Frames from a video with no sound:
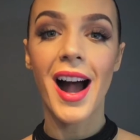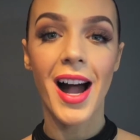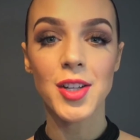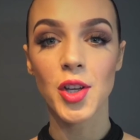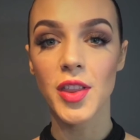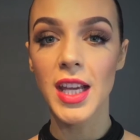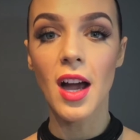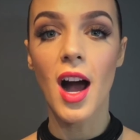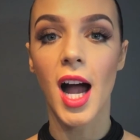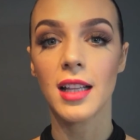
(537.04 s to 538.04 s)
I do think a
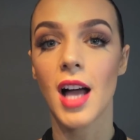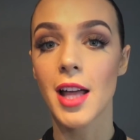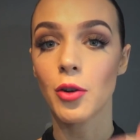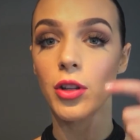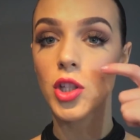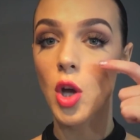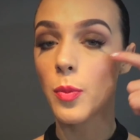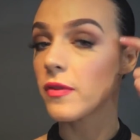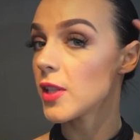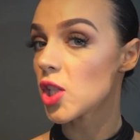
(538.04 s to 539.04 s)
highlighter on the top
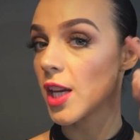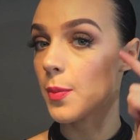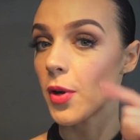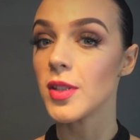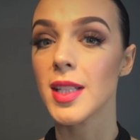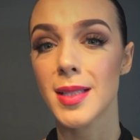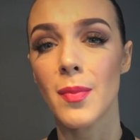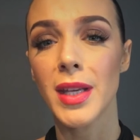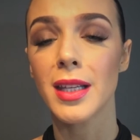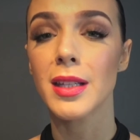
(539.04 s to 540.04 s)
of the cheekbones is
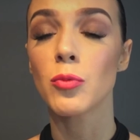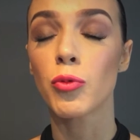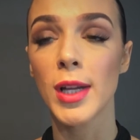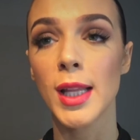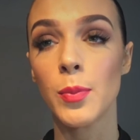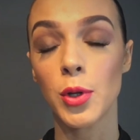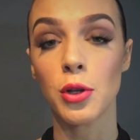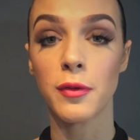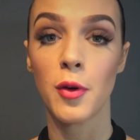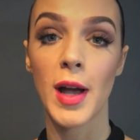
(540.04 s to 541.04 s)
something really
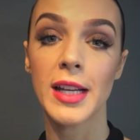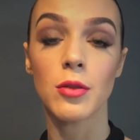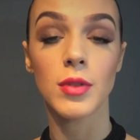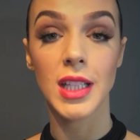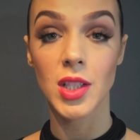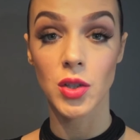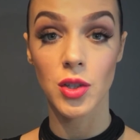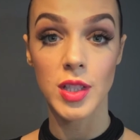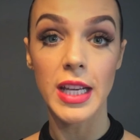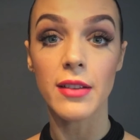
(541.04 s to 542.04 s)
beautiful, and it really
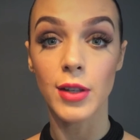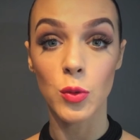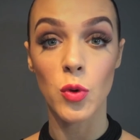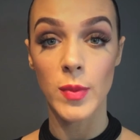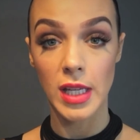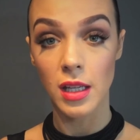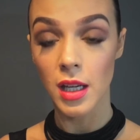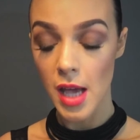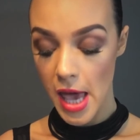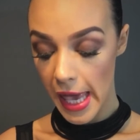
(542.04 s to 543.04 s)
suits every woman.
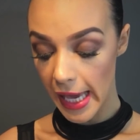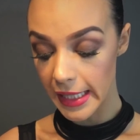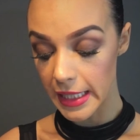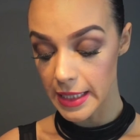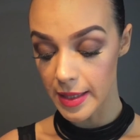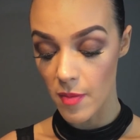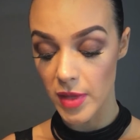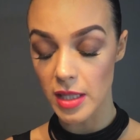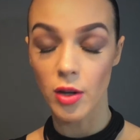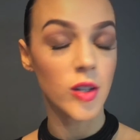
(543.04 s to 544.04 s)
It is
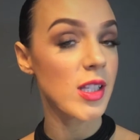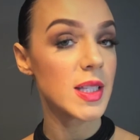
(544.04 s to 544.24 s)
something that only